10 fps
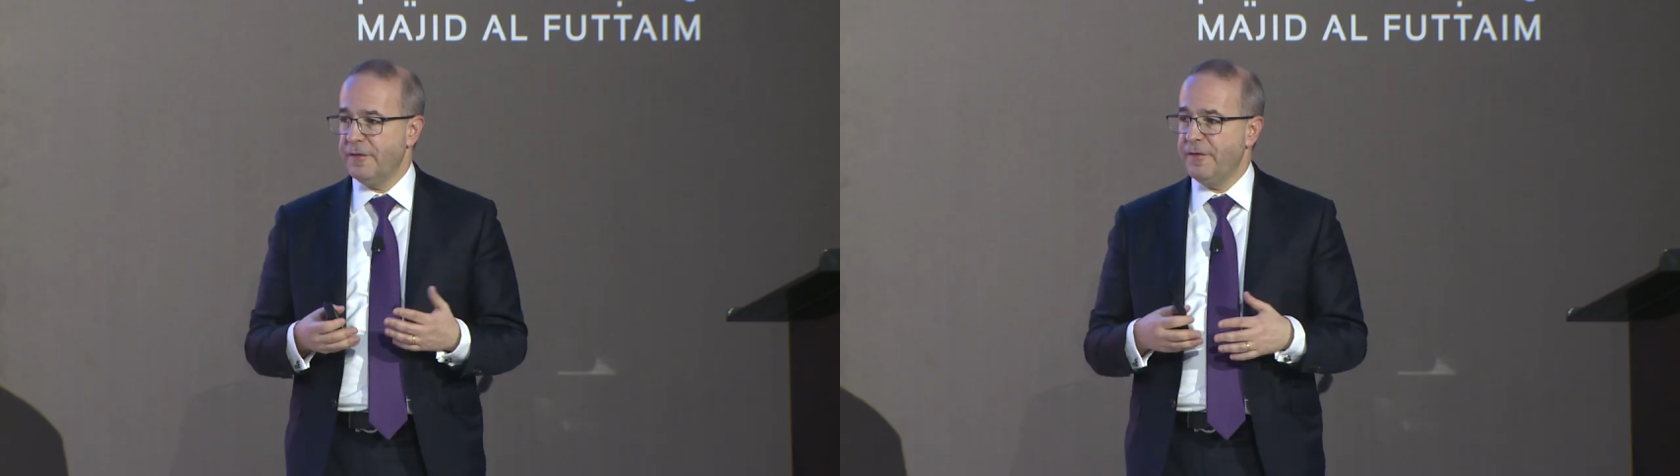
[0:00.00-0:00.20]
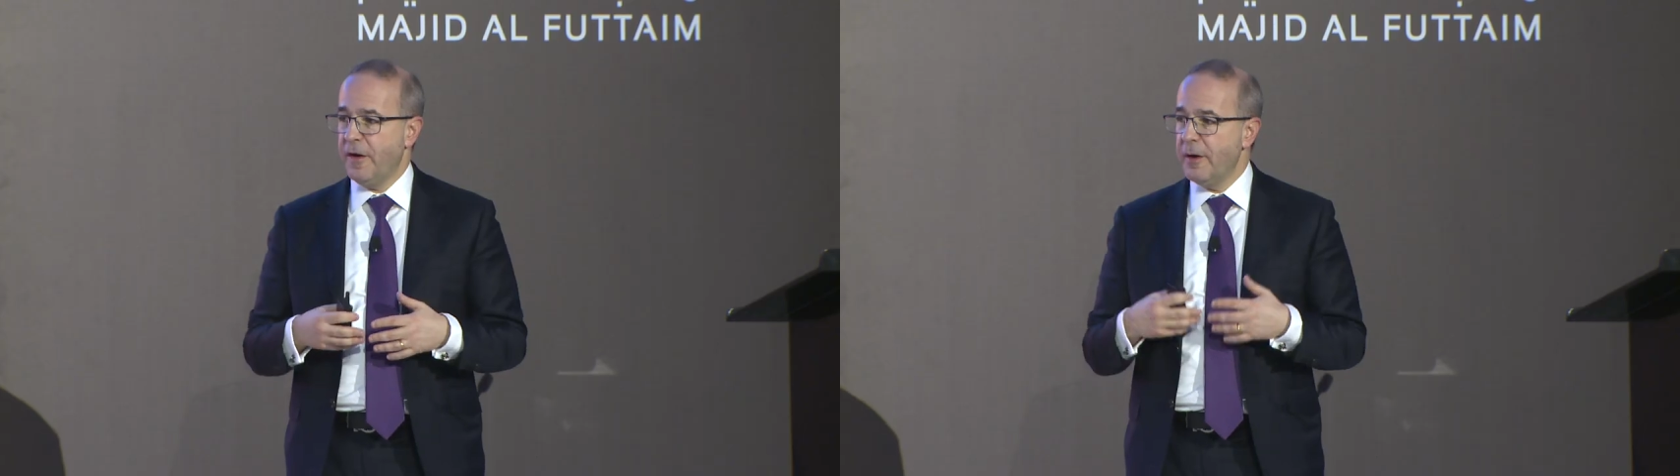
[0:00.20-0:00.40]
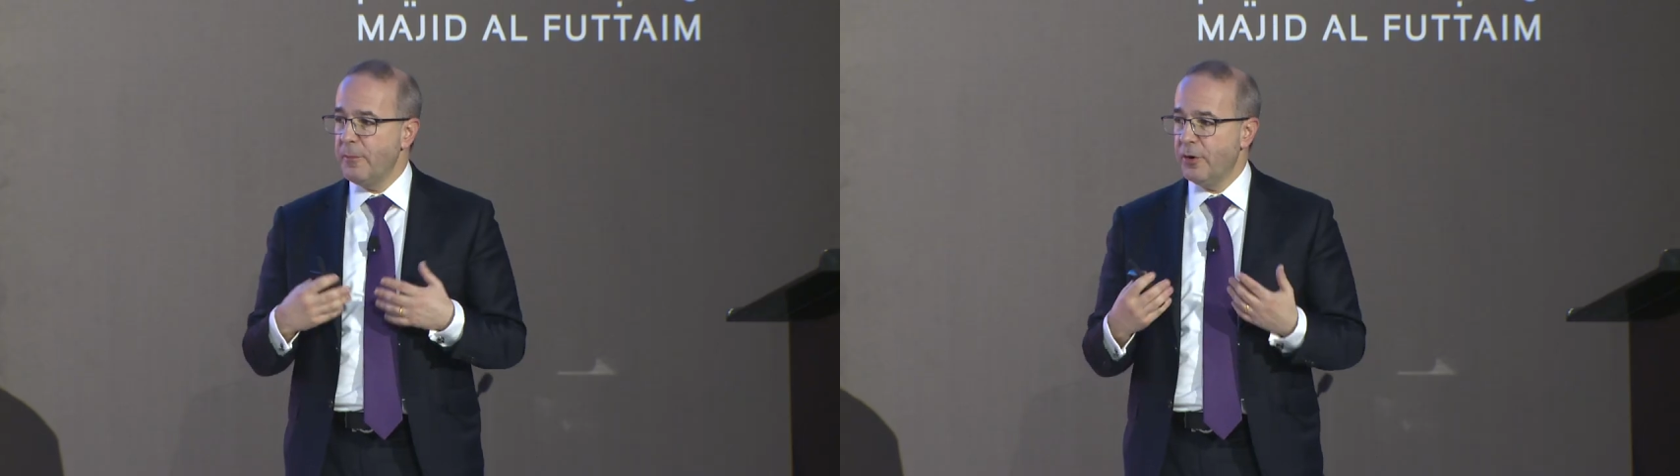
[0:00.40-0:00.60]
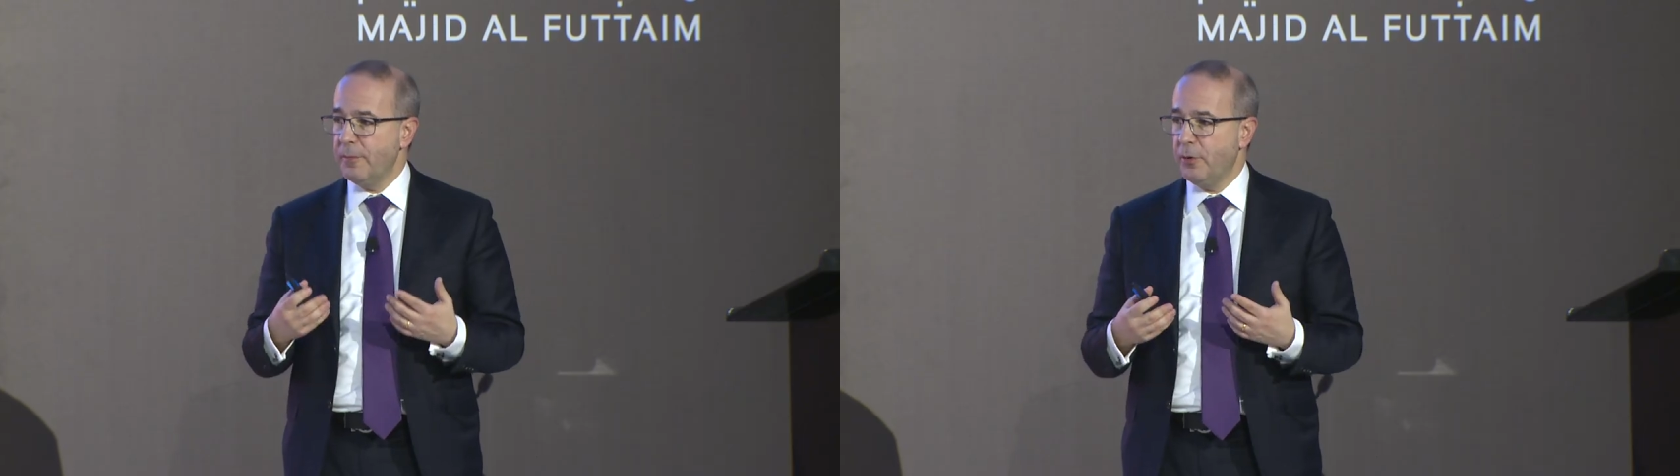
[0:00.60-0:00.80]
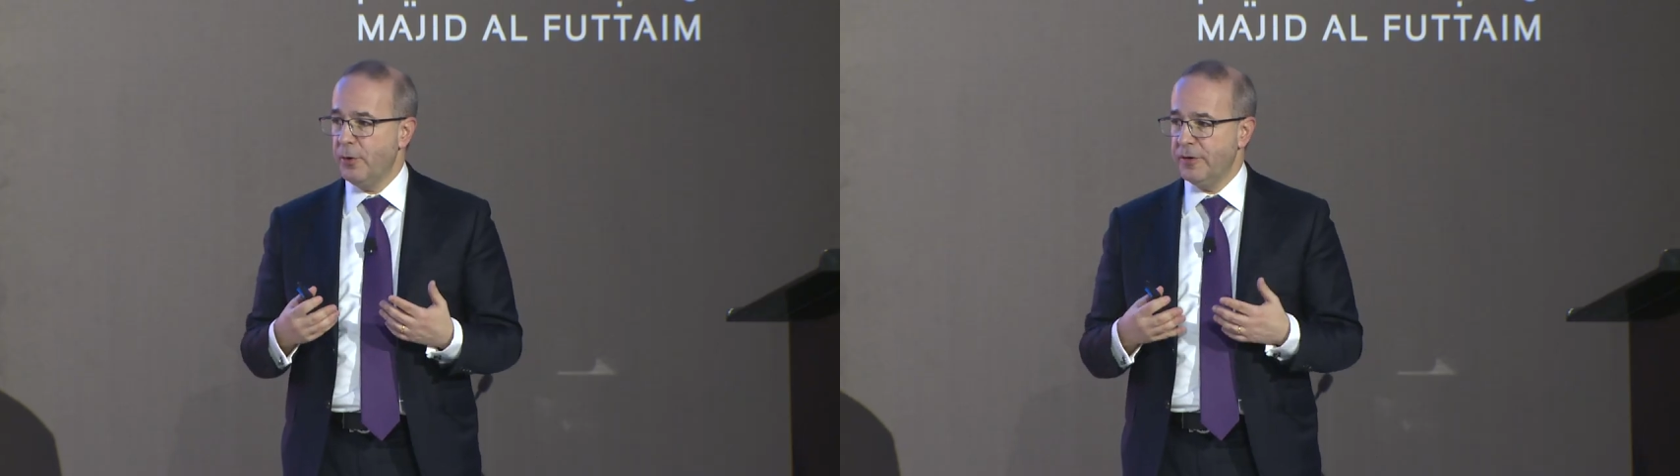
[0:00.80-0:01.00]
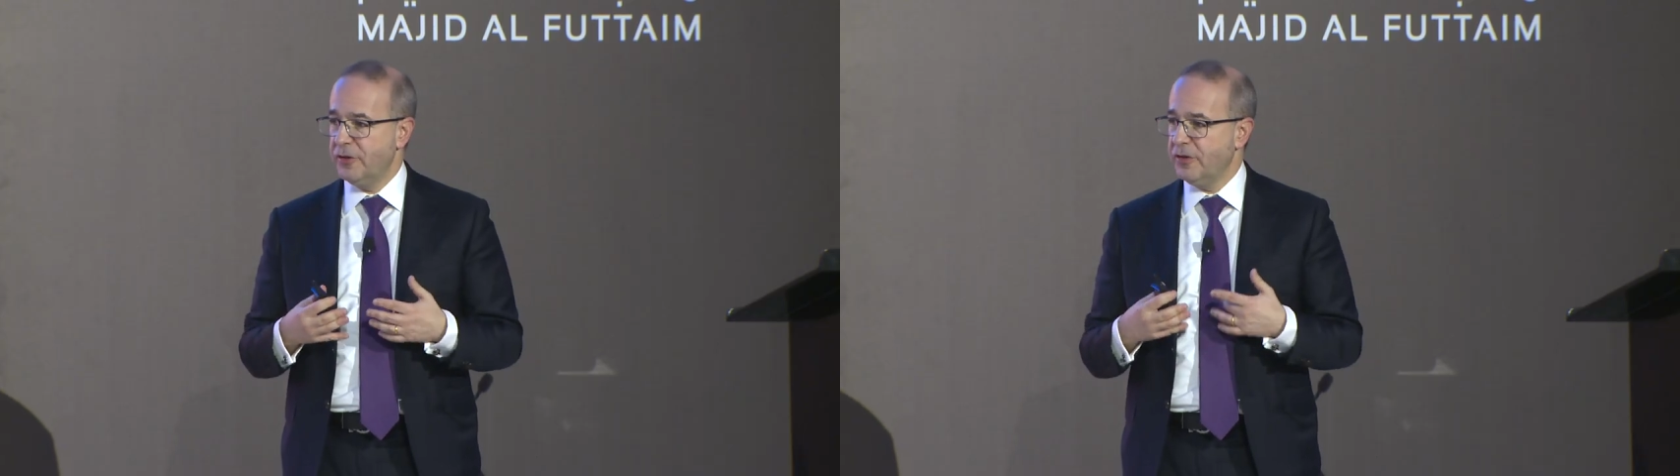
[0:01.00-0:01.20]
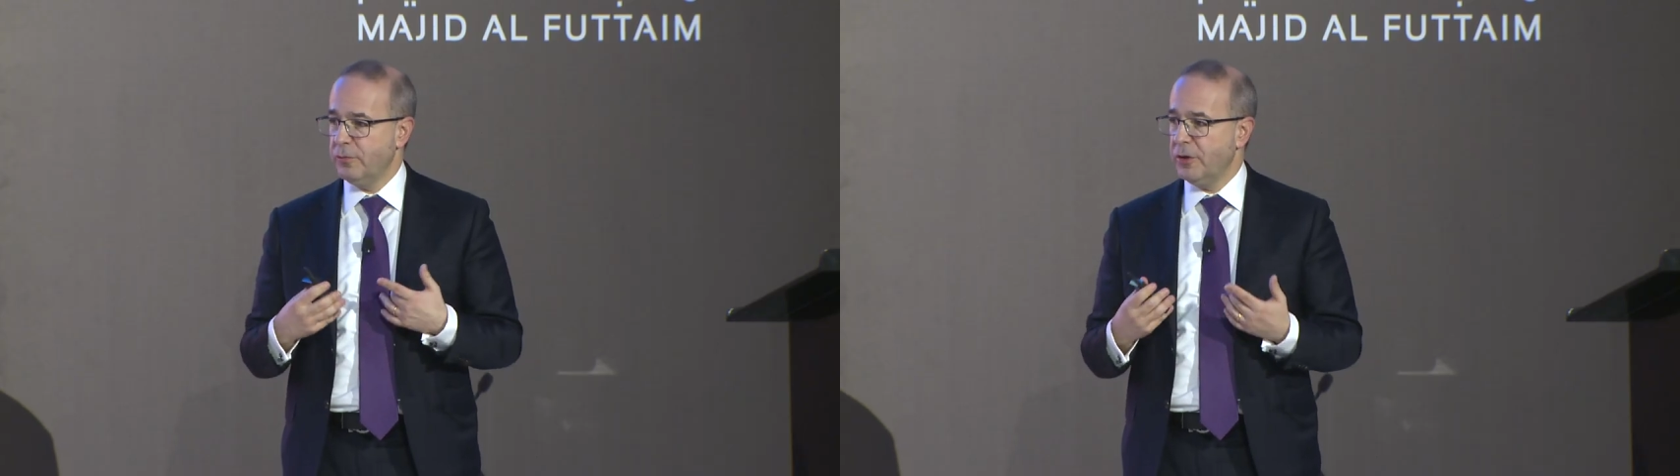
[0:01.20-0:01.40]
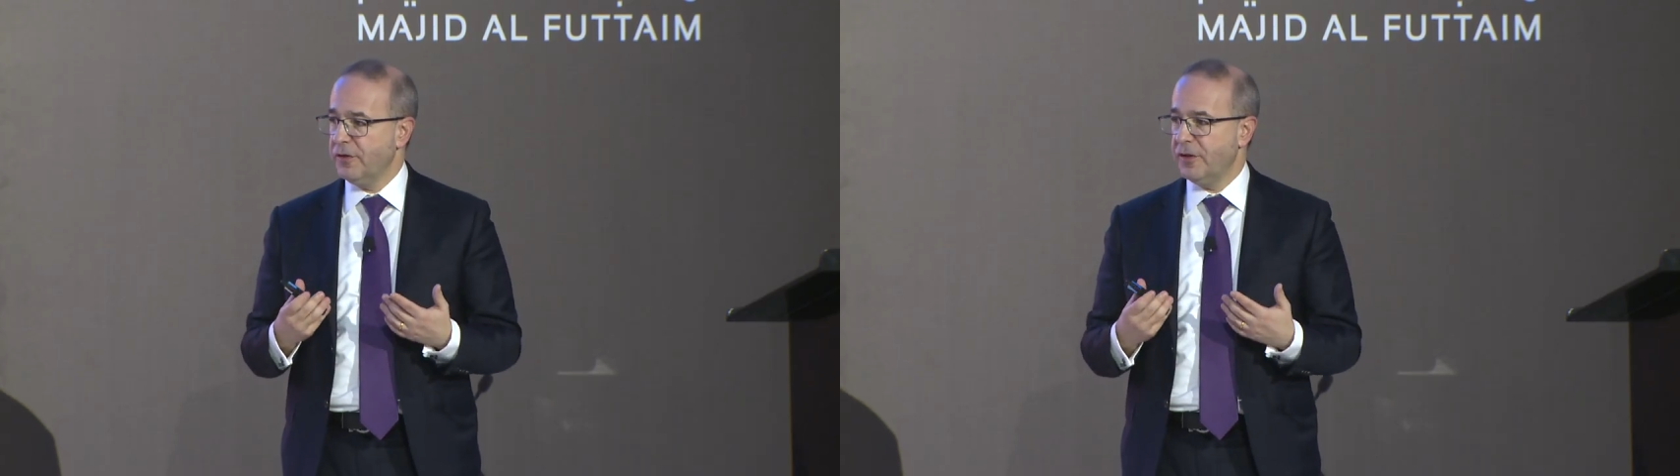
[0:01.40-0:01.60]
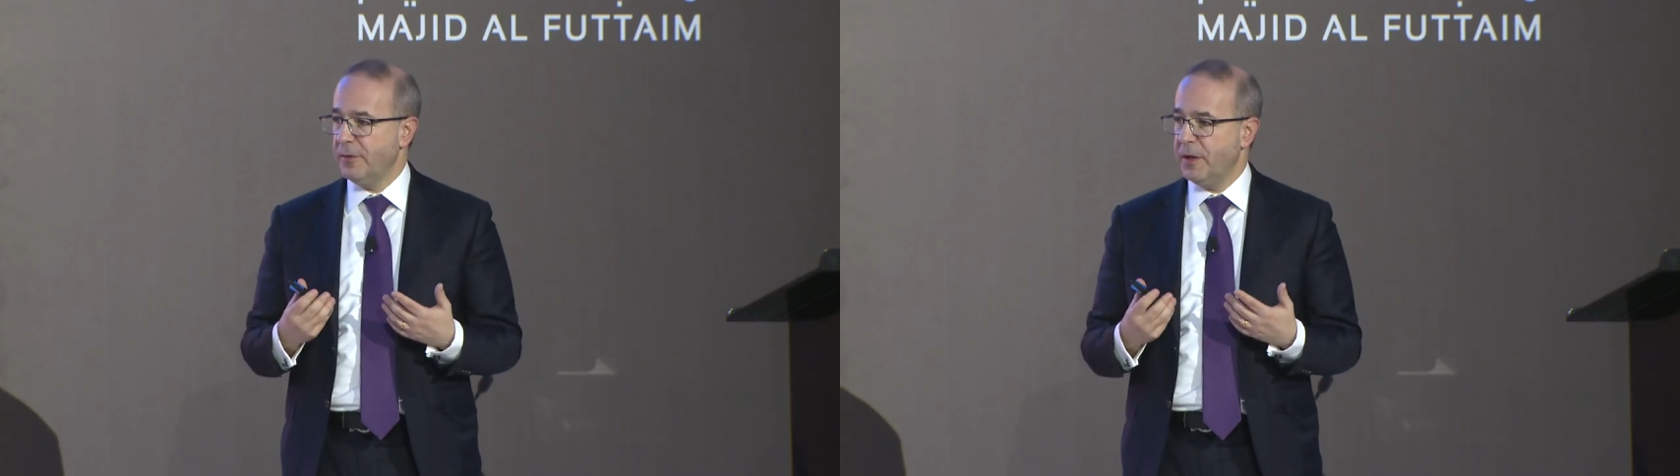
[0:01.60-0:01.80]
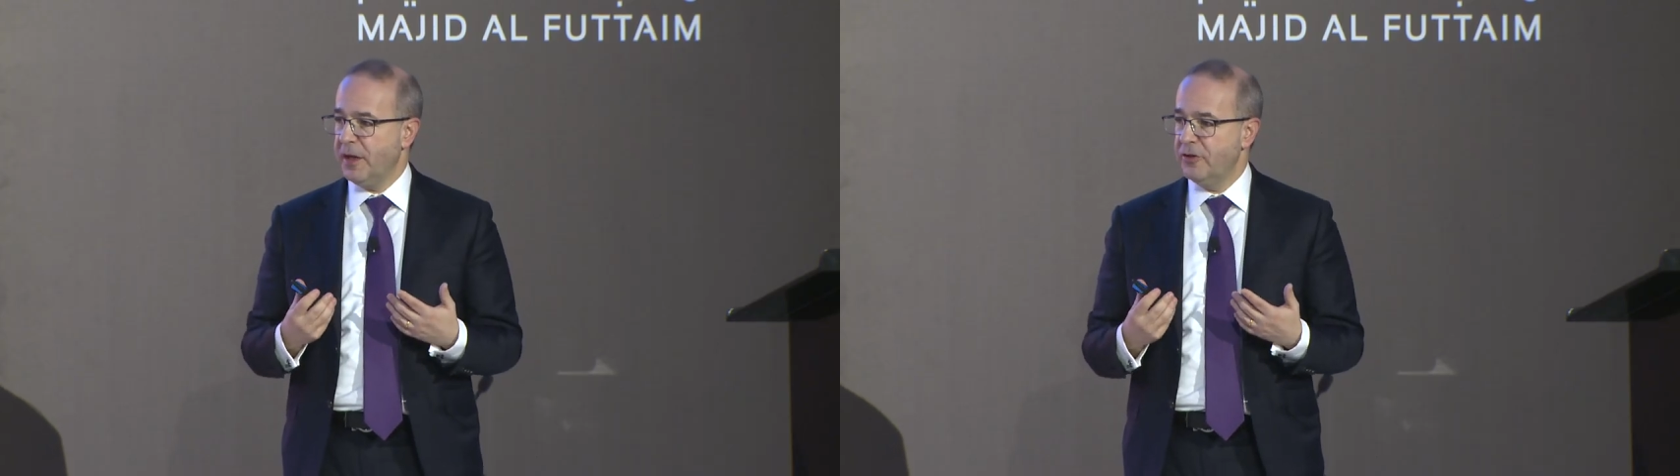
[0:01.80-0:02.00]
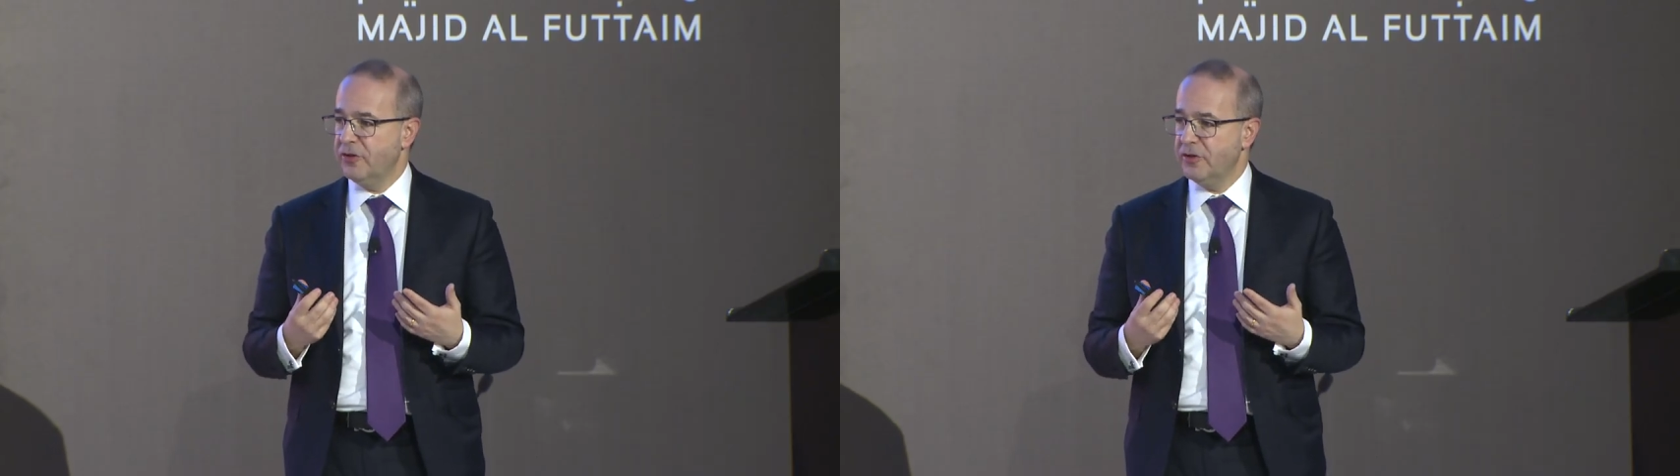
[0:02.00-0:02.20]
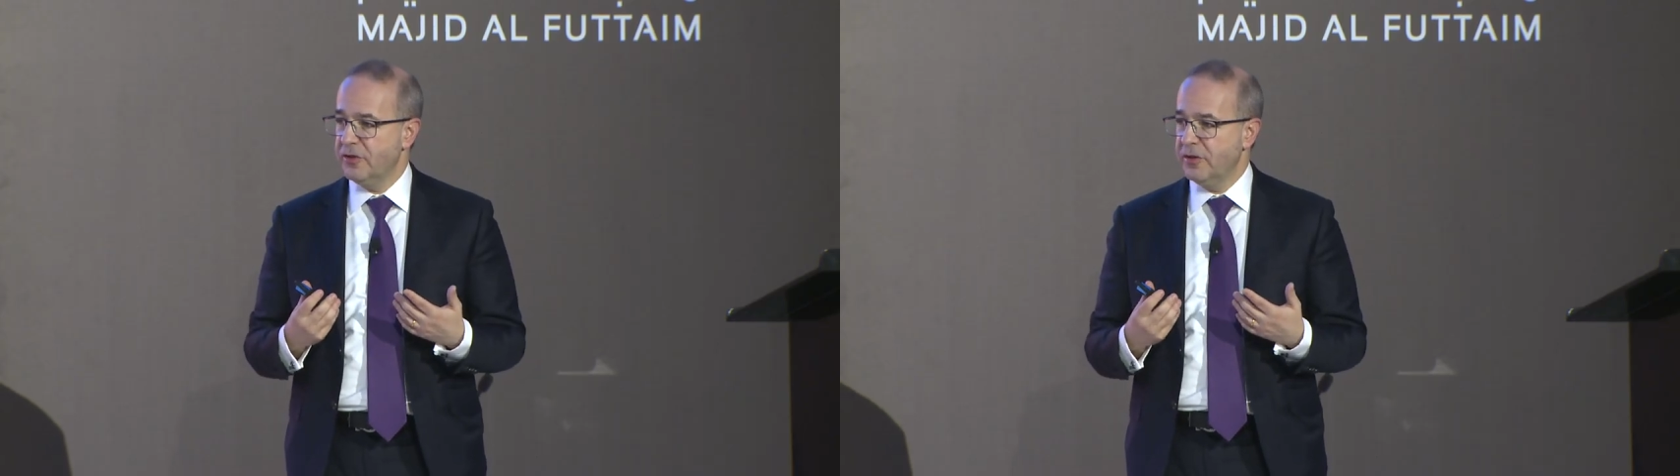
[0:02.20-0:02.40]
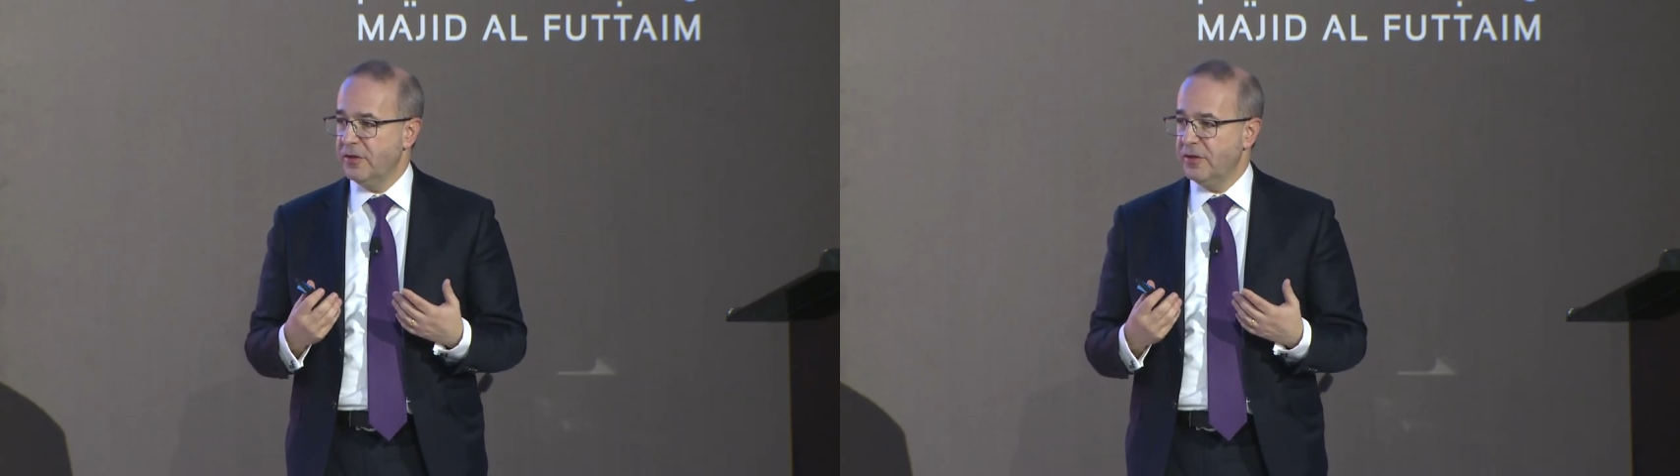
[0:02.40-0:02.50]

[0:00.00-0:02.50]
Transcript: are far more important than just words on a page.